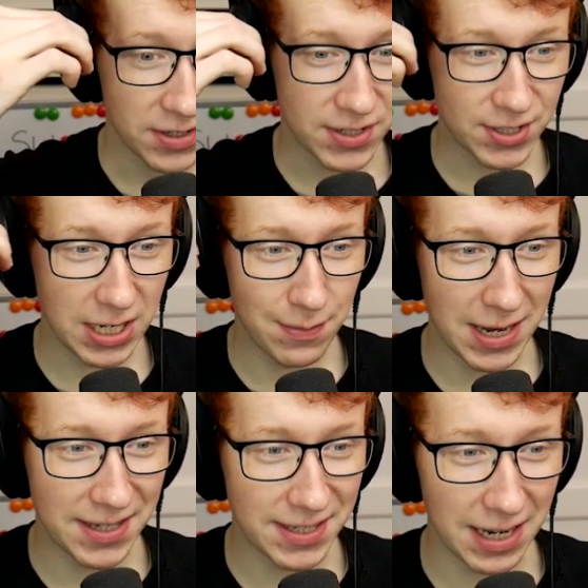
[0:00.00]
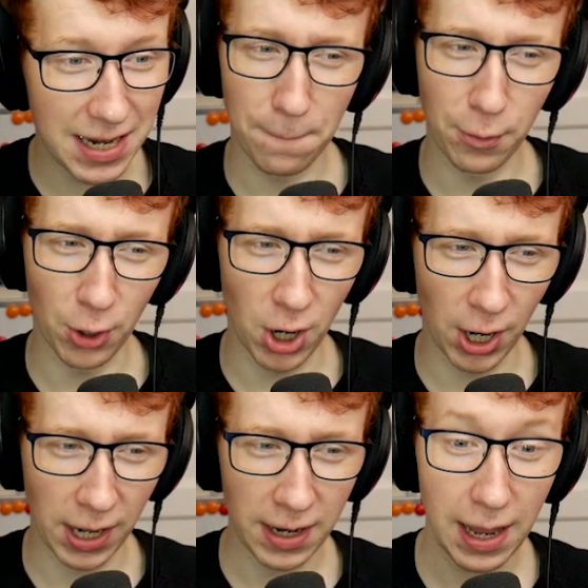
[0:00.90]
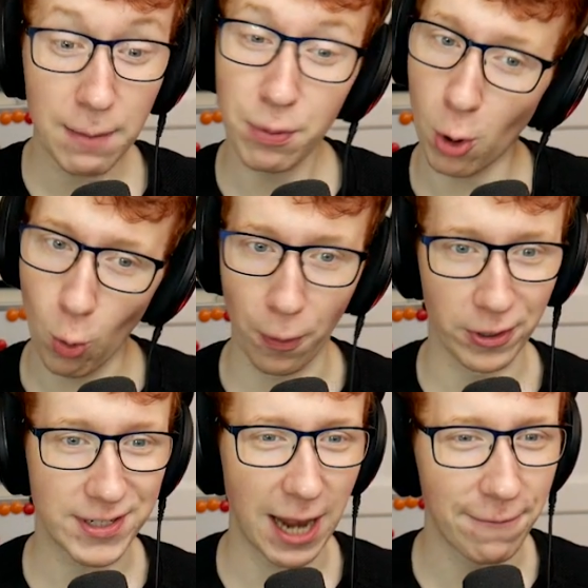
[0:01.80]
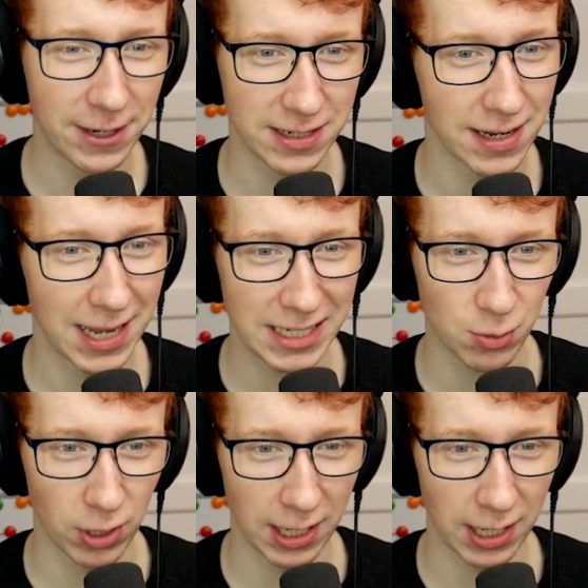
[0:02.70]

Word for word: CBT, Brug, and per oh, Persephone's a nice one.